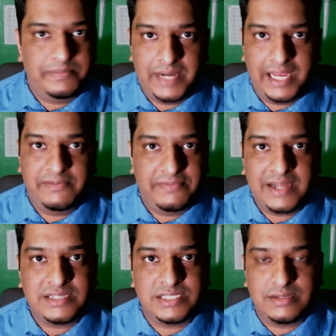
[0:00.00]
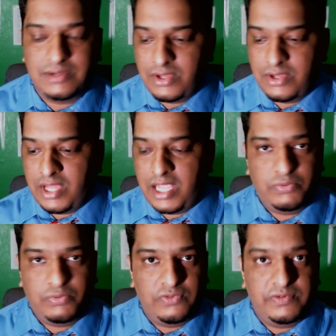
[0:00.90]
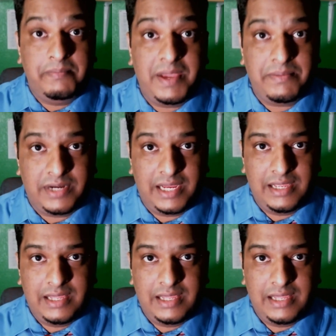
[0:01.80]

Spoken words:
brain function, improved memory,